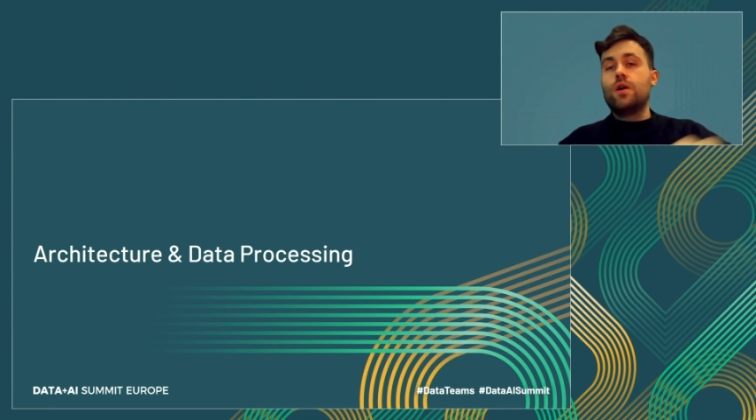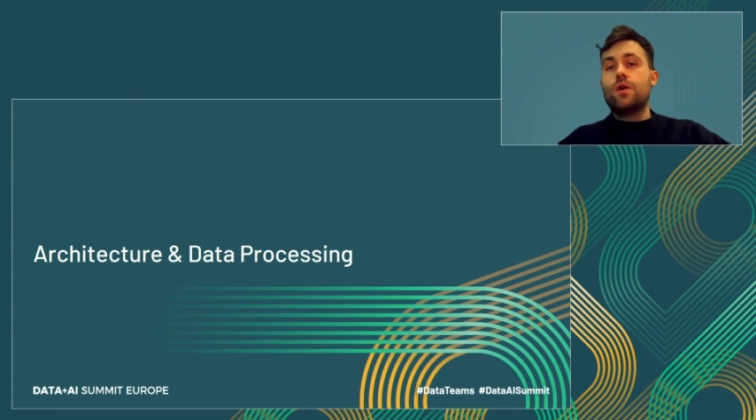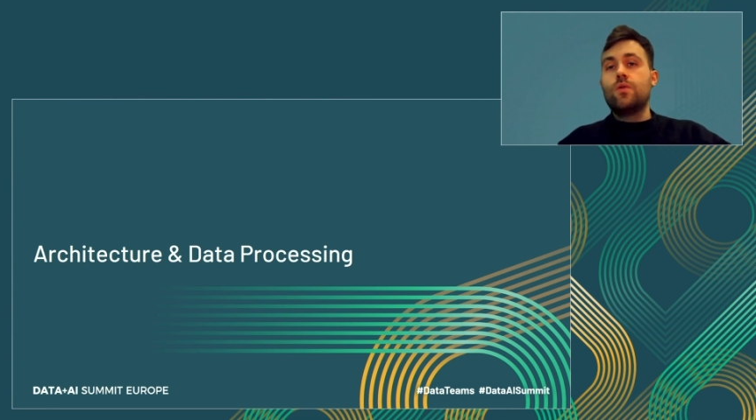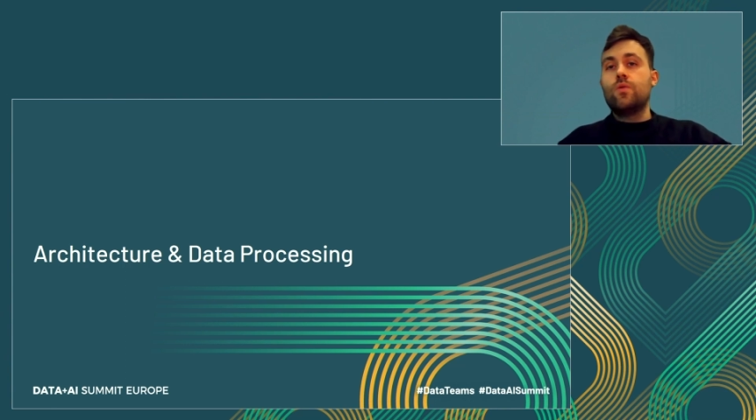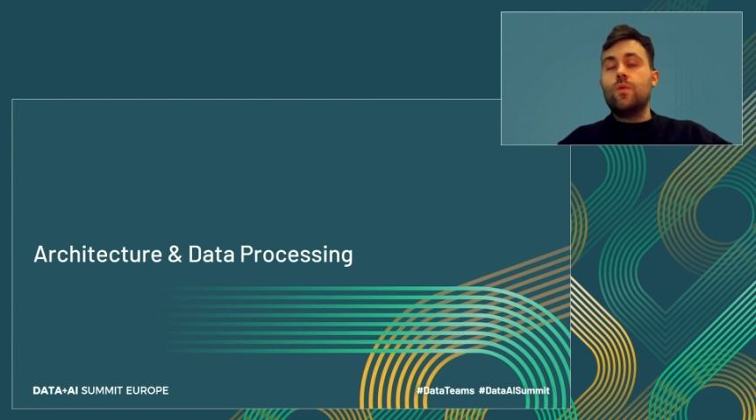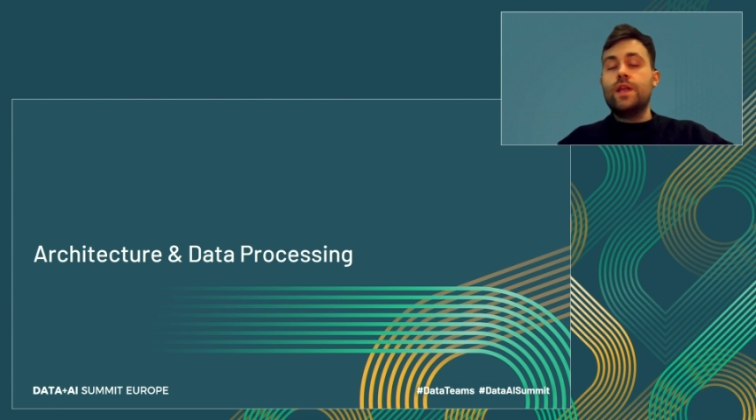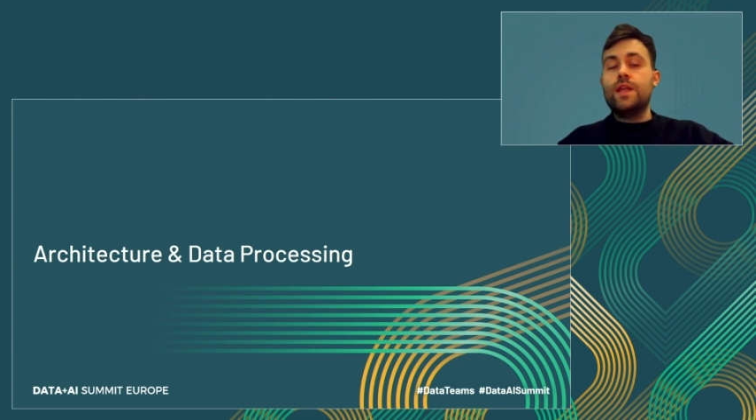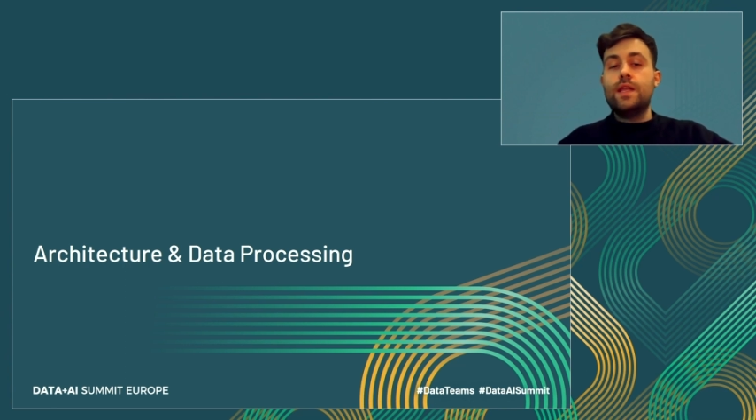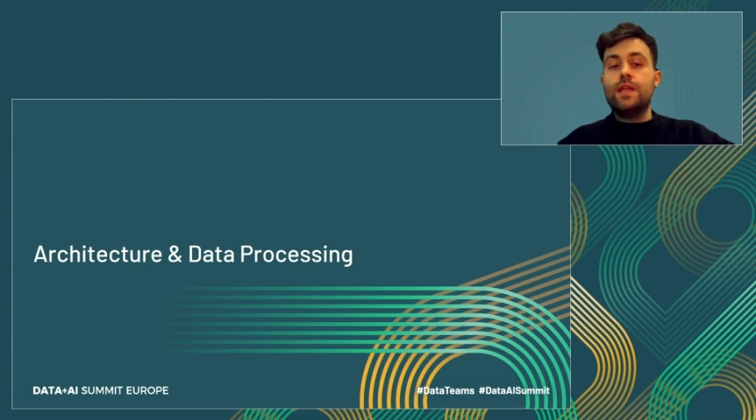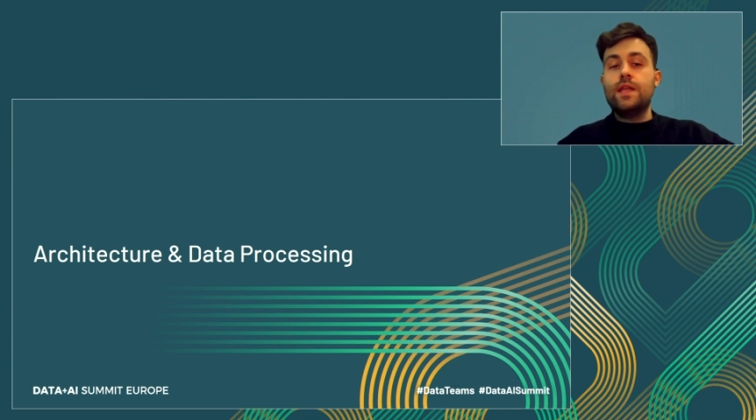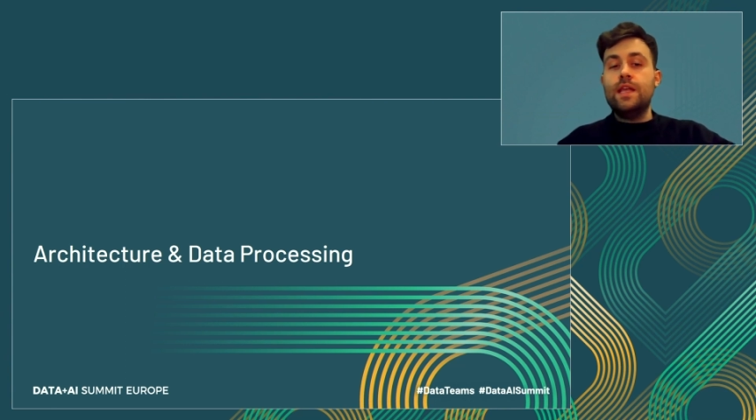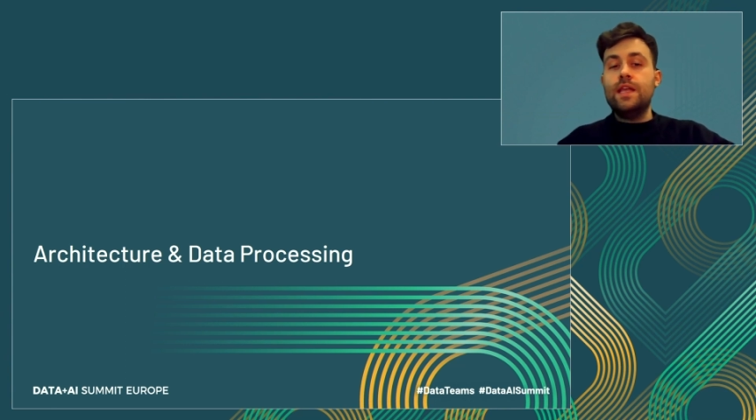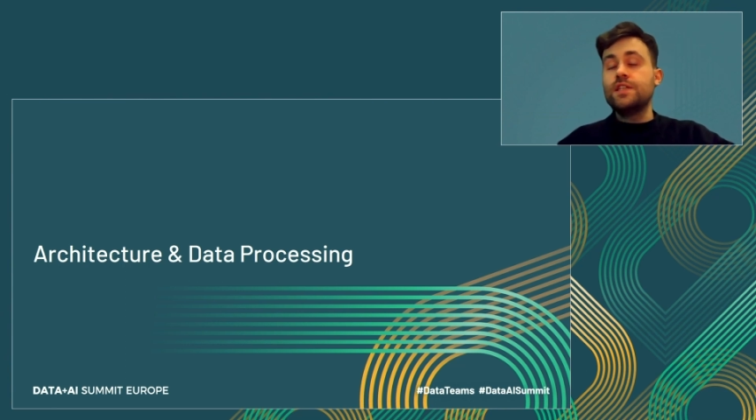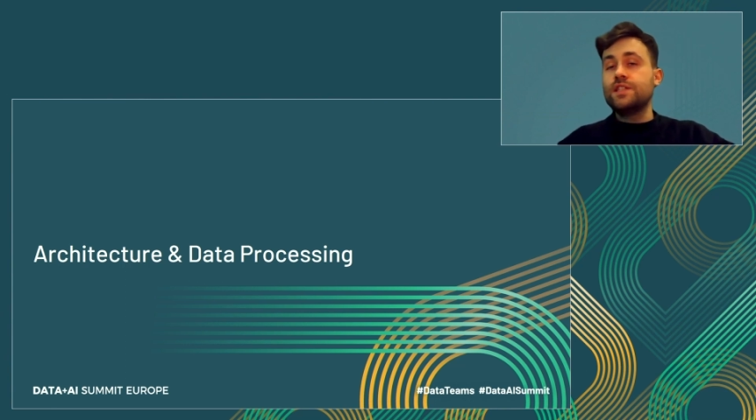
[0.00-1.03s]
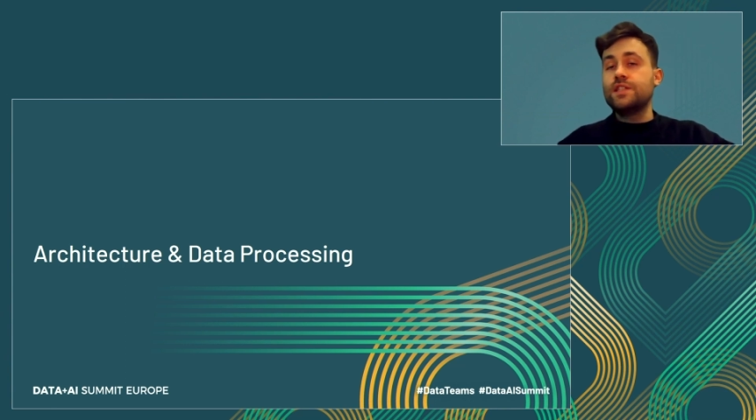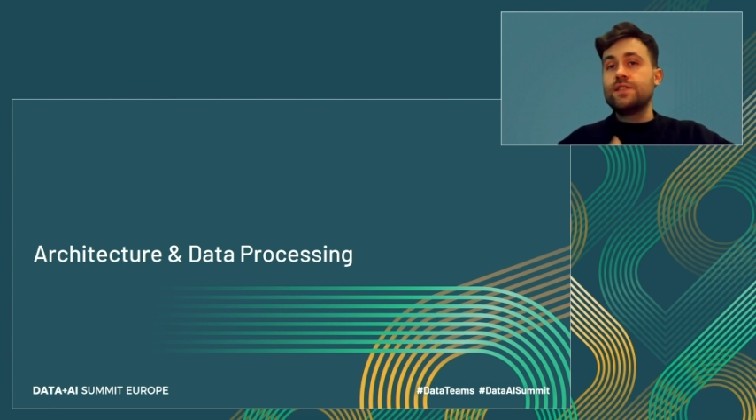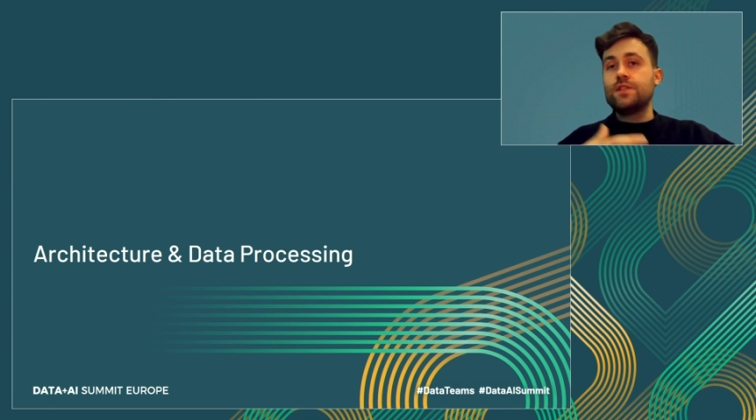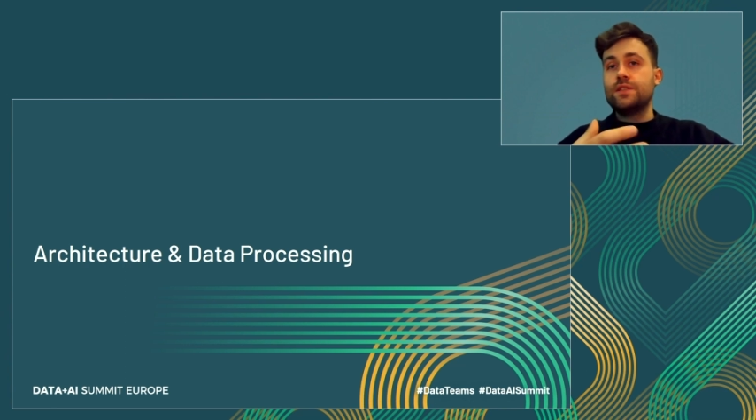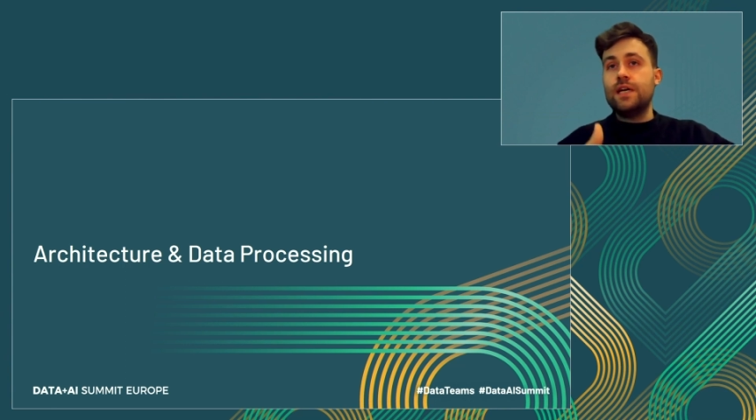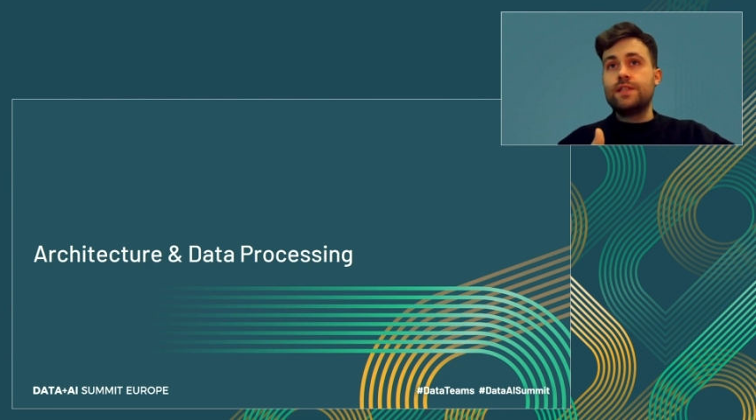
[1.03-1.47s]
we ingest
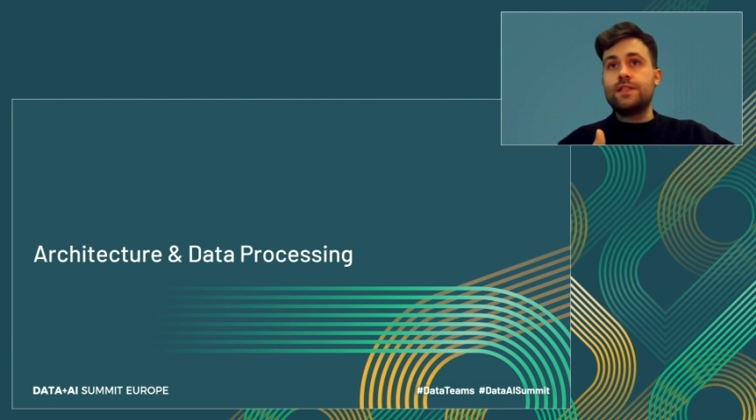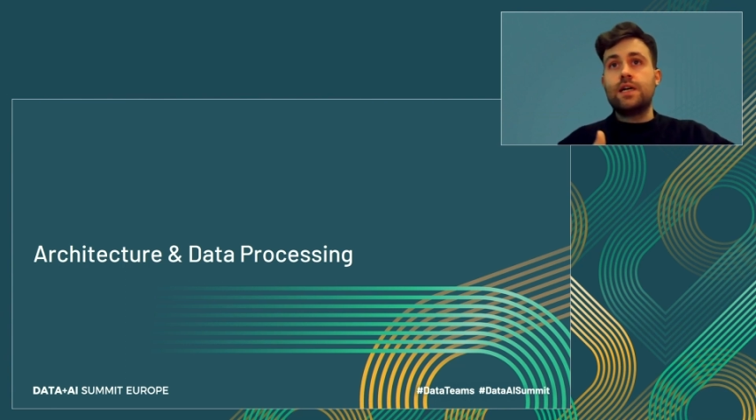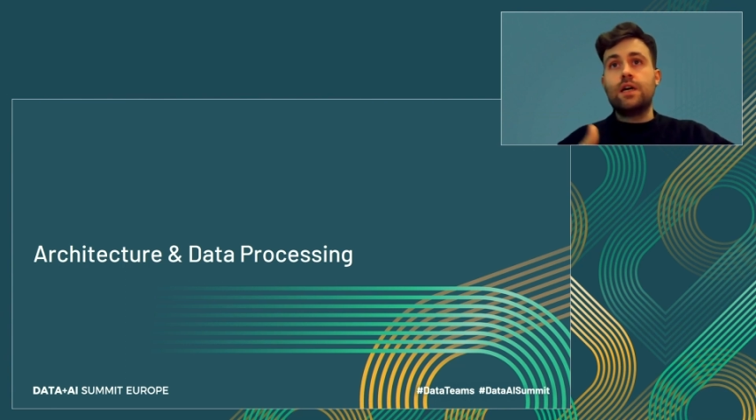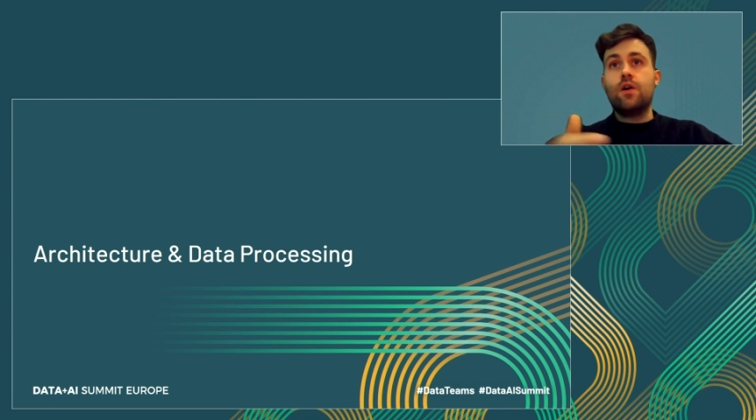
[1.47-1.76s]
the data